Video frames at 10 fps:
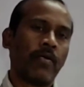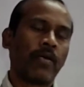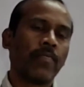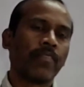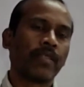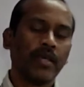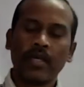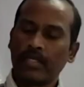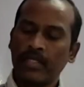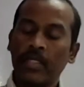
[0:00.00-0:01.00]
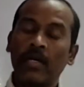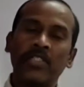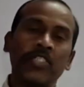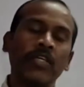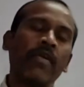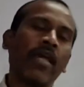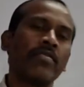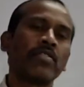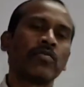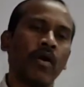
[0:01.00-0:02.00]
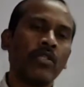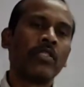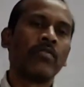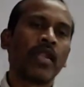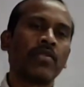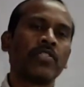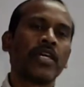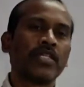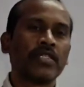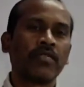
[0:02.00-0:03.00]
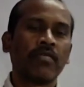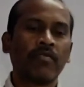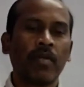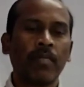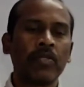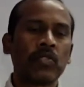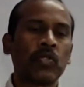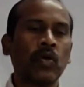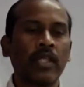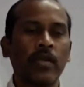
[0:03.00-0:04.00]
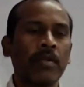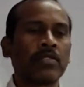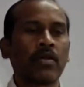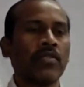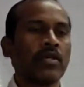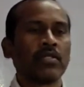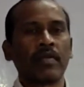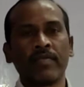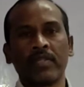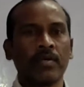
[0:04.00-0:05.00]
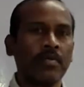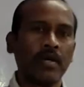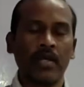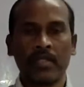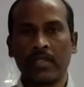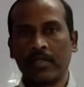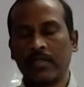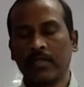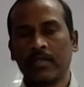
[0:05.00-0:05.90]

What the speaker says: Okay, the g value, small g value changes from one place to another place on the surface of the earth.